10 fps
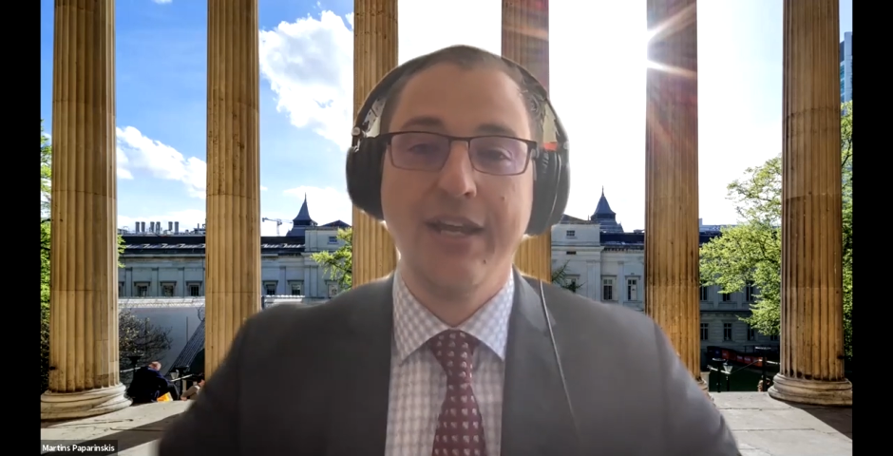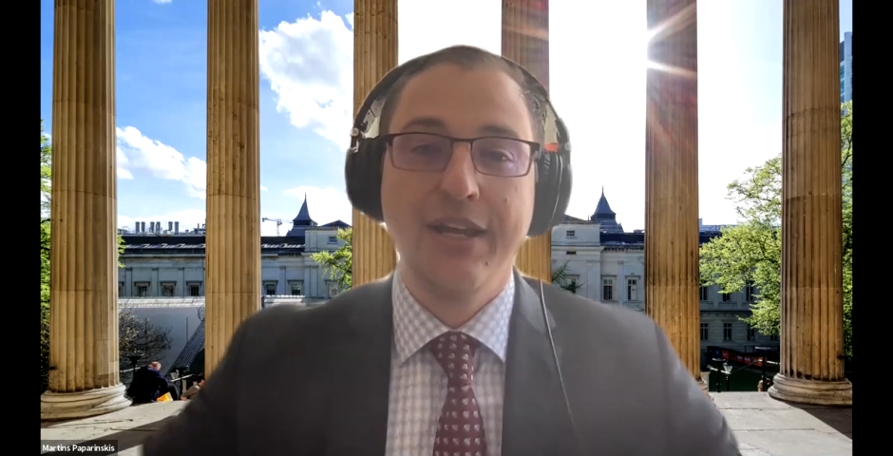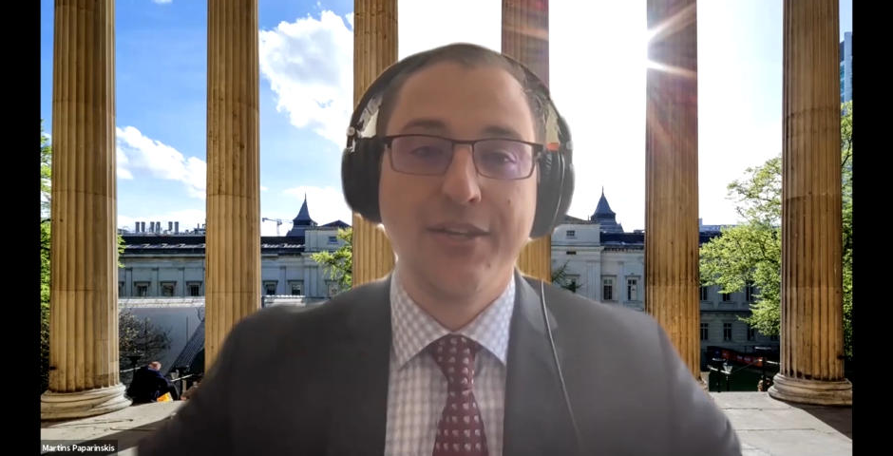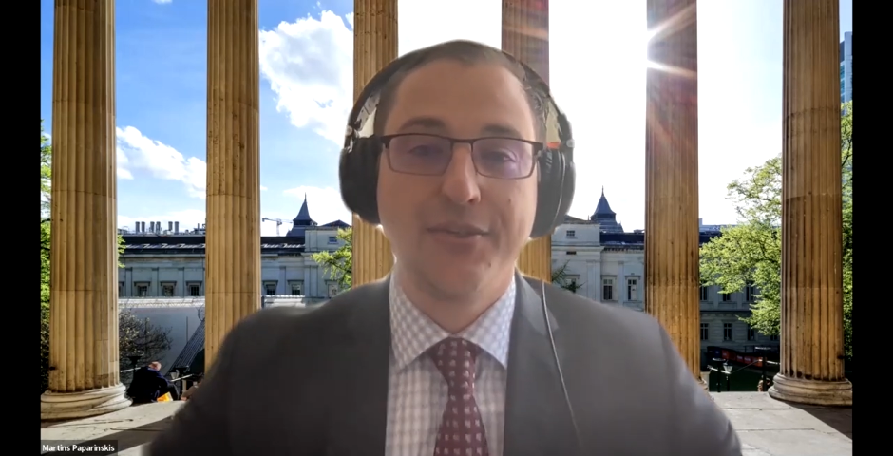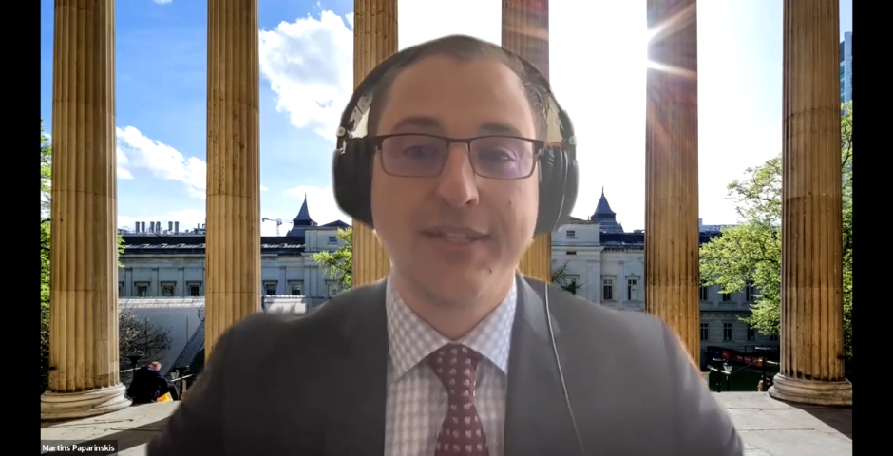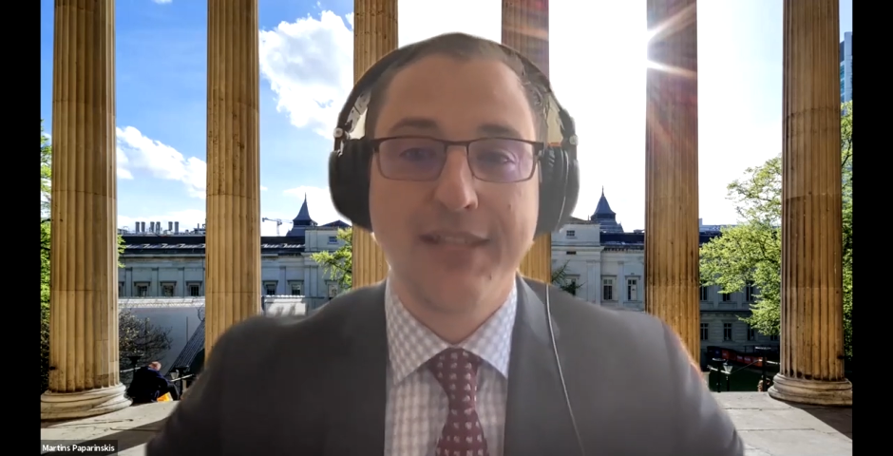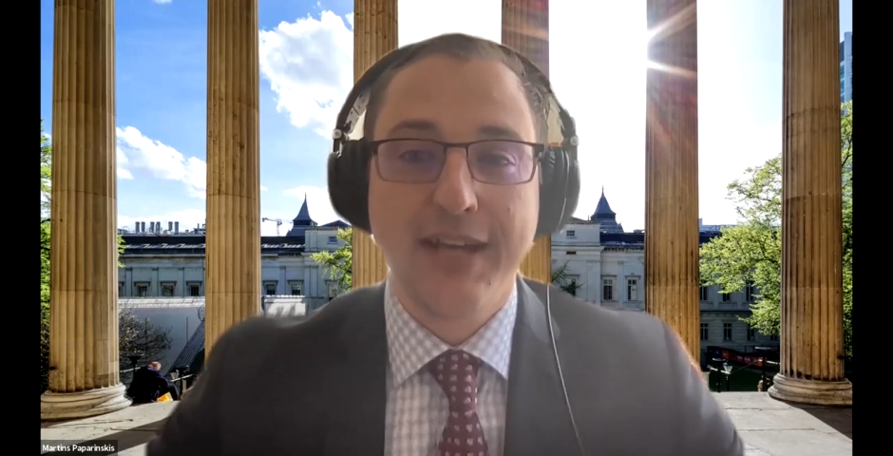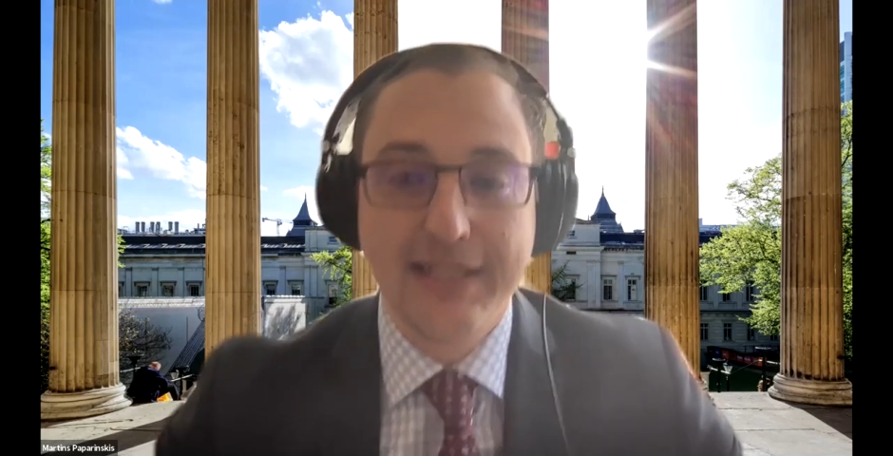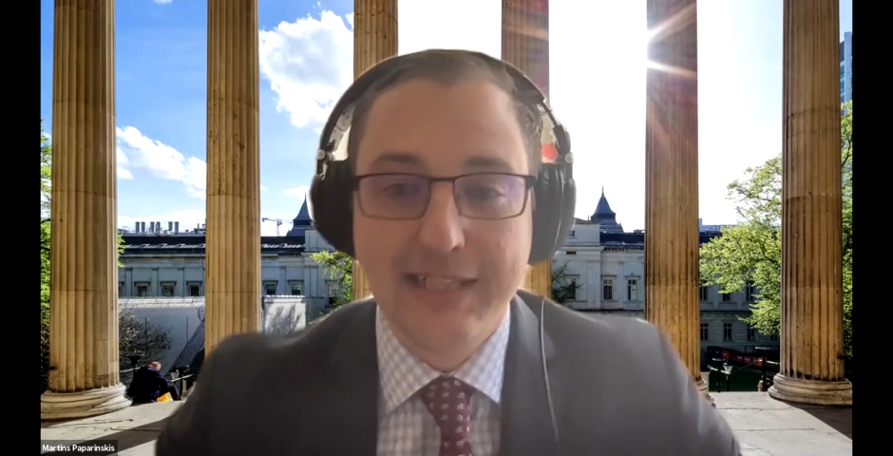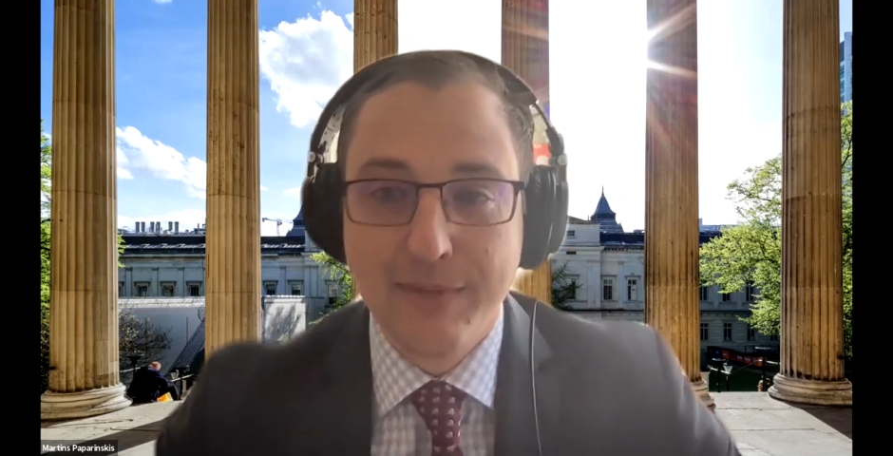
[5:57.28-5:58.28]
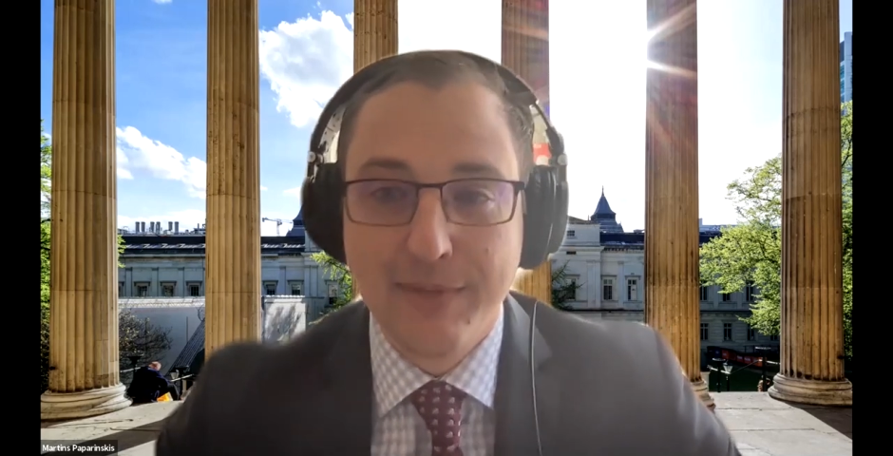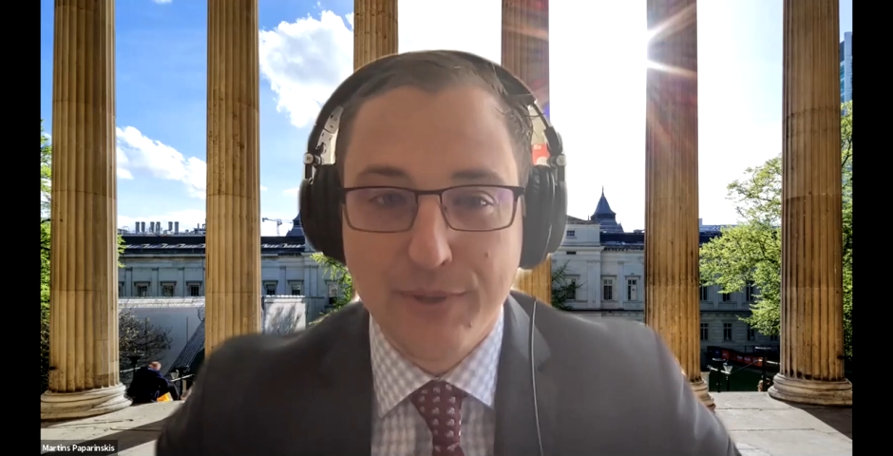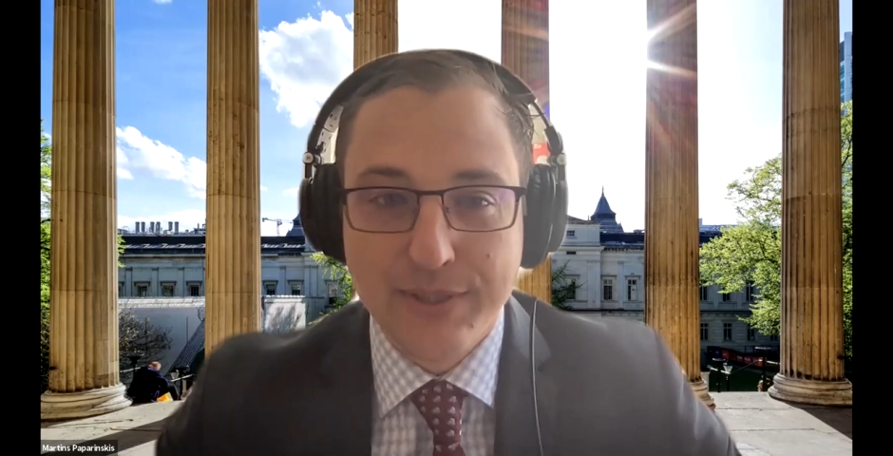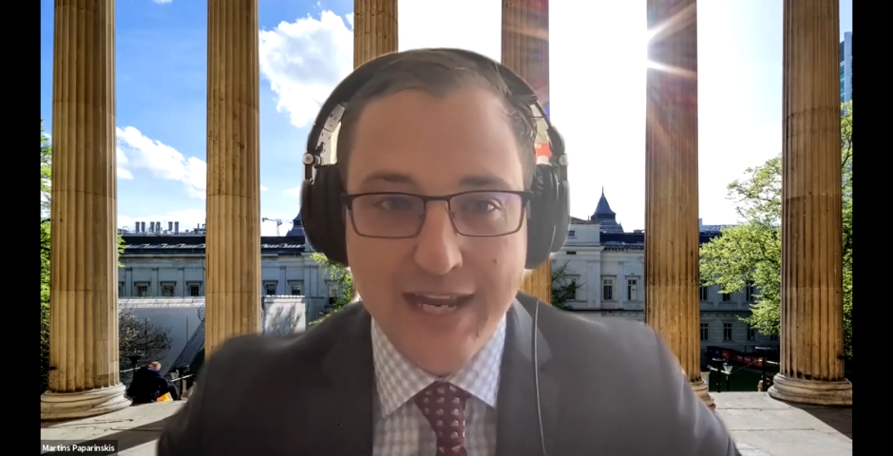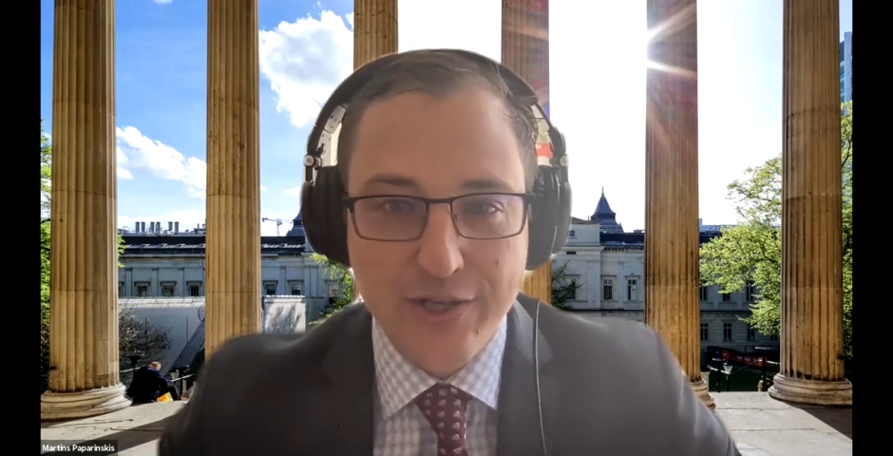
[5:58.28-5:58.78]
So I start a little bit
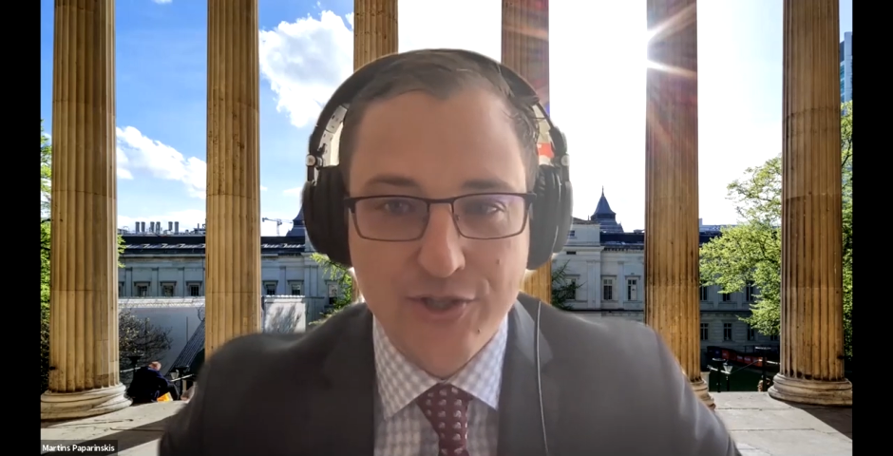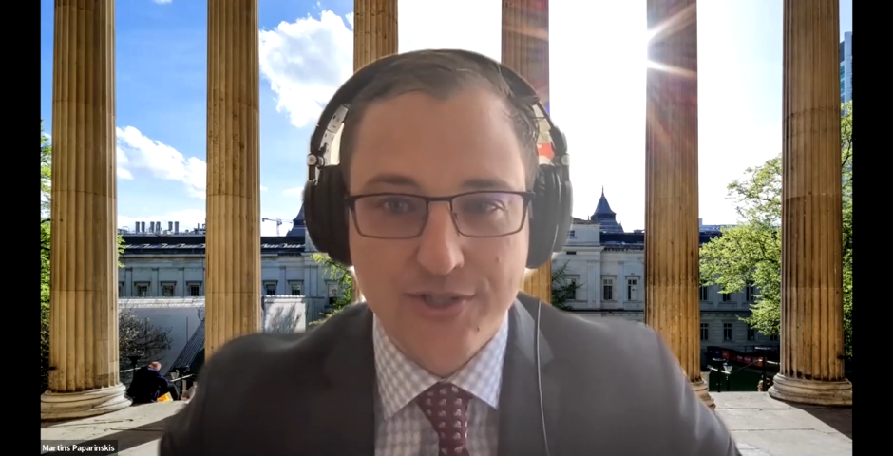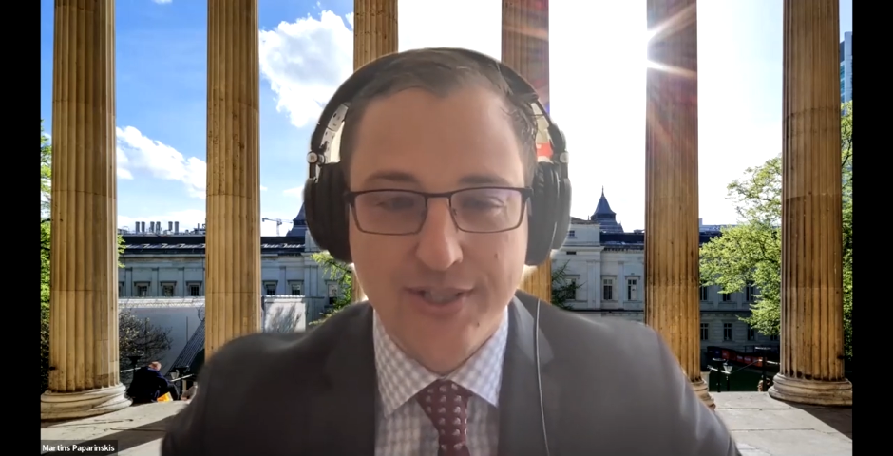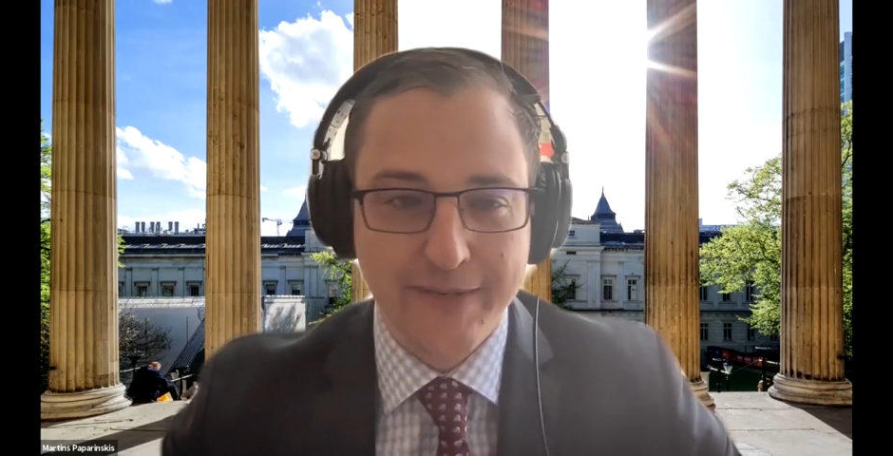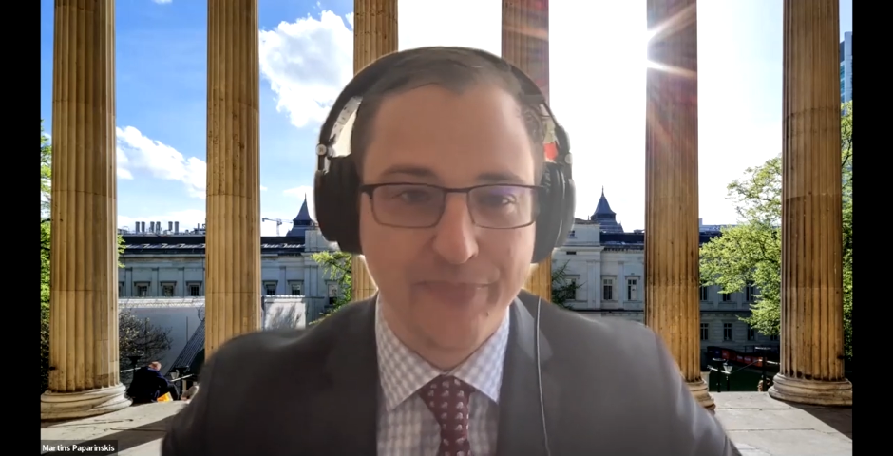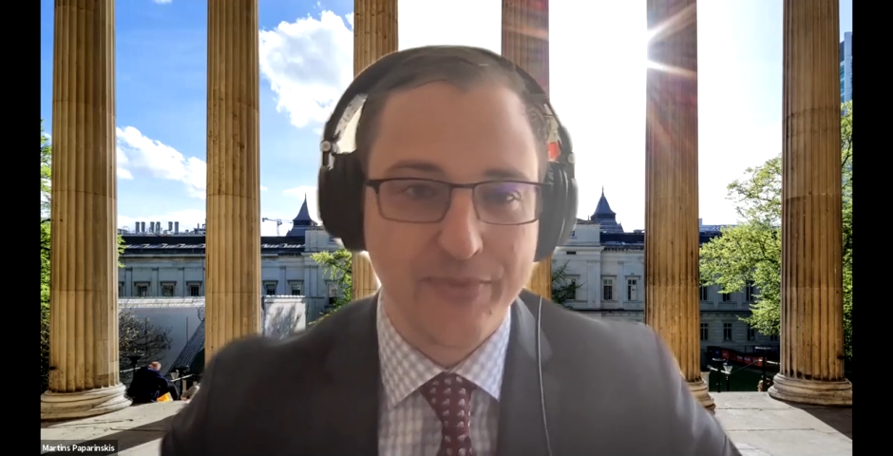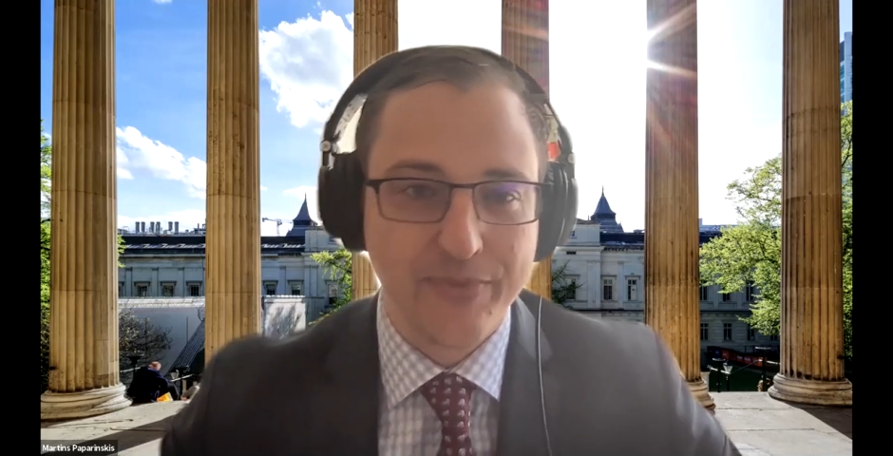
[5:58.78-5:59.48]
pretentiously